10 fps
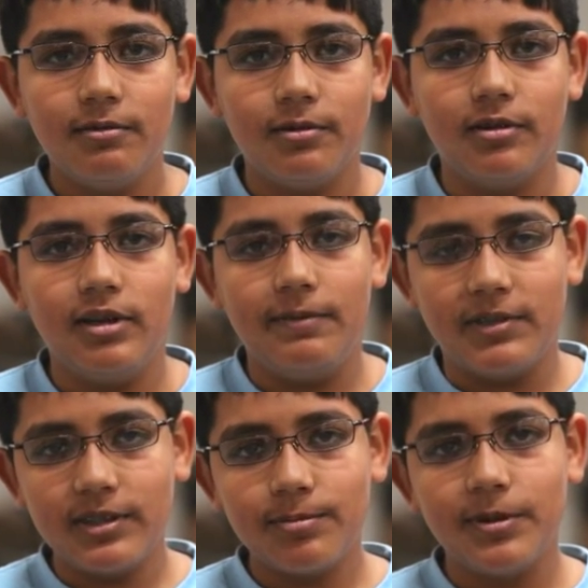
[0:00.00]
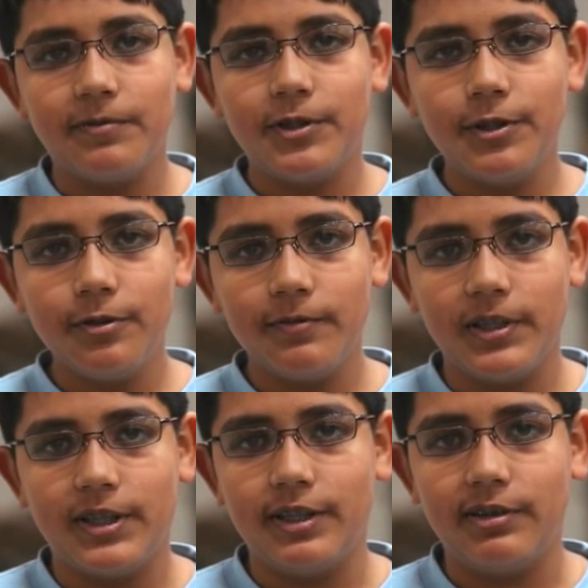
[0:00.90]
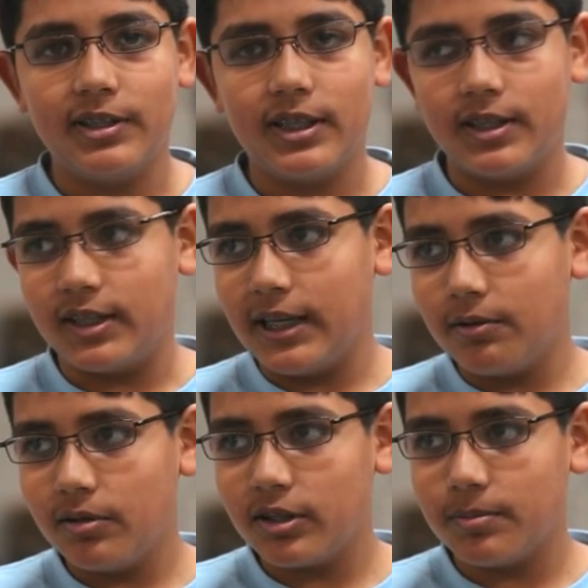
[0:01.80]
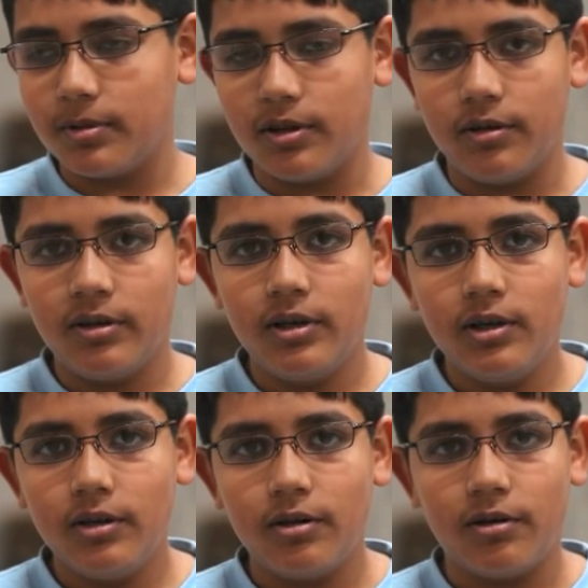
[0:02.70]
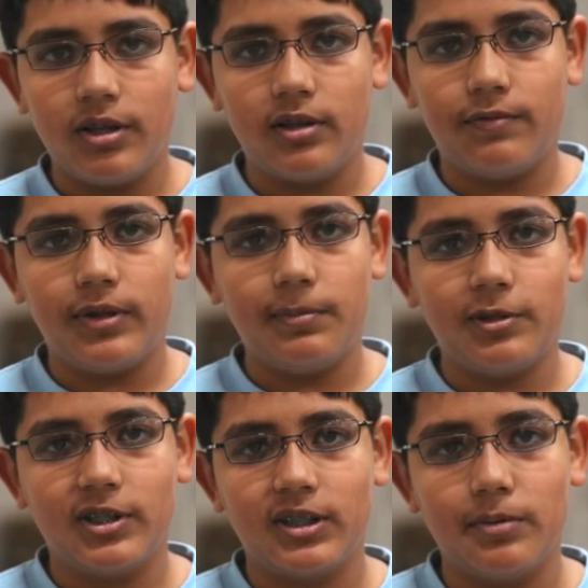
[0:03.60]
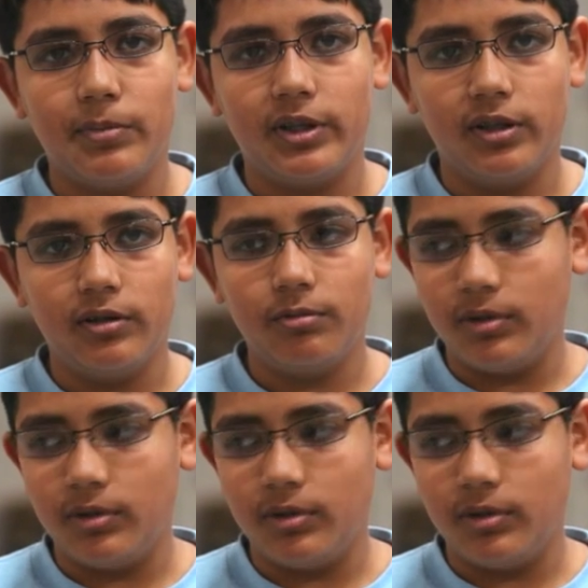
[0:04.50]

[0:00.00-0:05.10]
Well, I've disproved two of the theories, that the tank will explode or that the flame would just get bigger.